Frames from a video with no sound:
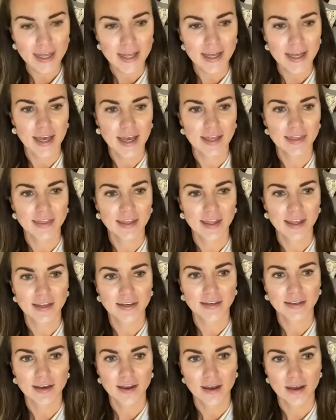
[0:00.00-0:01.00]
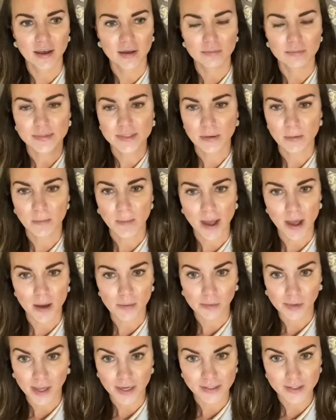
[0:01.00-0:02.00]
and then some of my
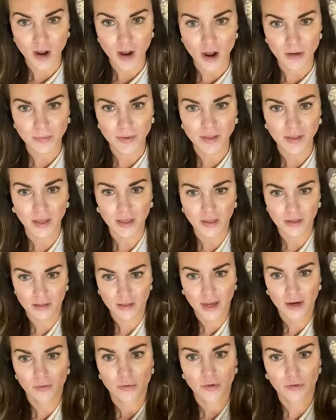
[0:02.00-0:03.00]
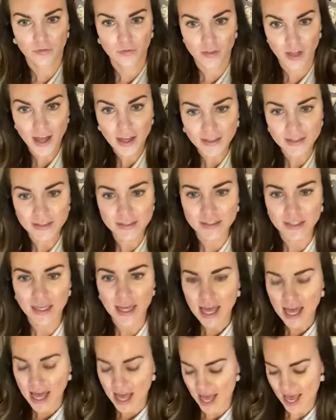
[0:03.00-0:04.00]
upline taught me that it like reflects
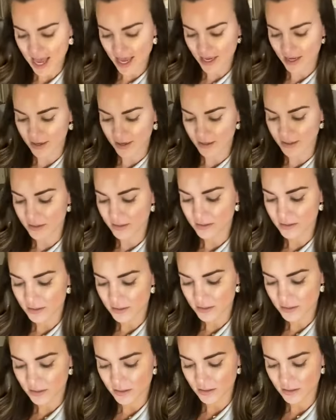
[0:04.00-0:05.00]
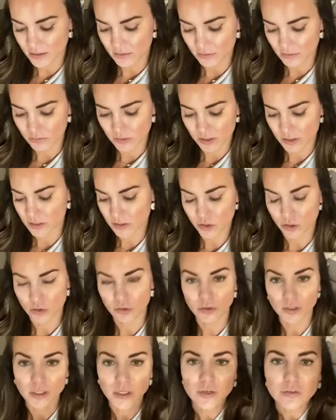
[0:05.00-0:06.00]
and was a
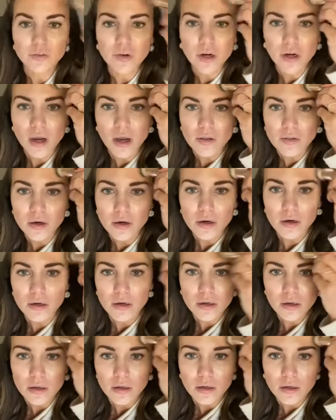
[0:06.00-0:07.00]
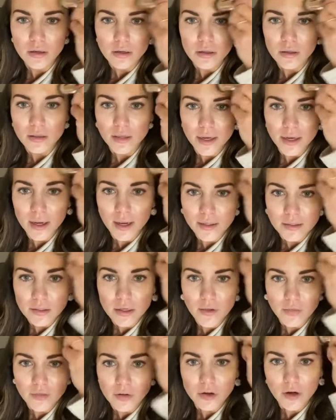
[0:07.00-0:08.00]
totally different color. Like I
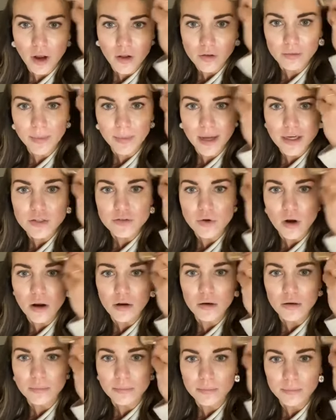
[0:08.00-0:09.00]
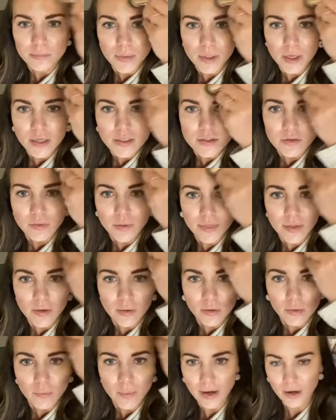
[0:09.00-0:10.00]
got their color match wrong because of what they
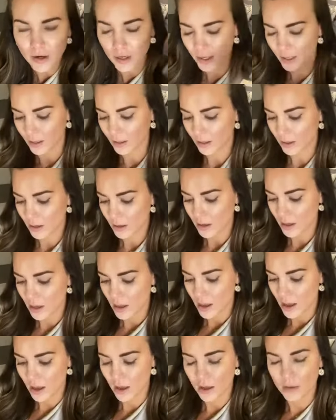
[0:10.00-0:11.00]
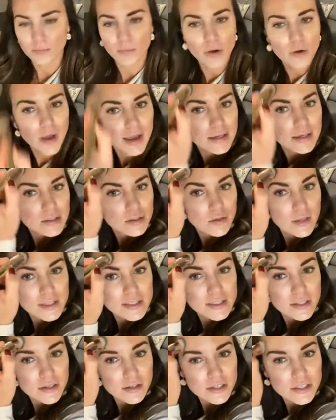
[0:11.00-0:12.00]
were wearing. Okay, so that's
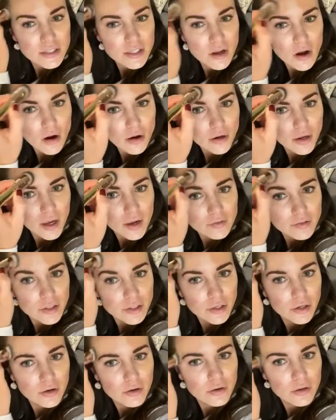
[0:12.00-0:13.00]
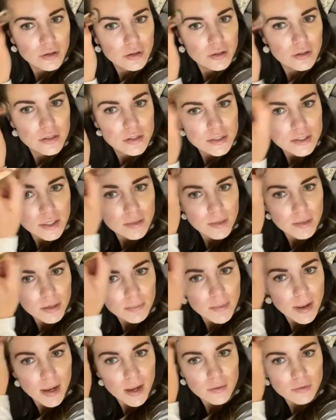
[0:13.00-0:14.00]
seriously all you have to do. Send me a
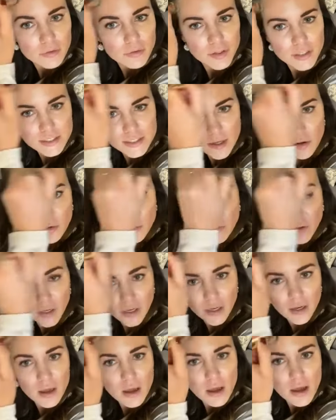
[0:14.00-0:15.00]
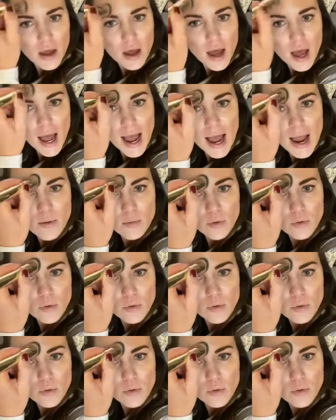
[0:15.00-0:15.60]
makeup-free selfie. I will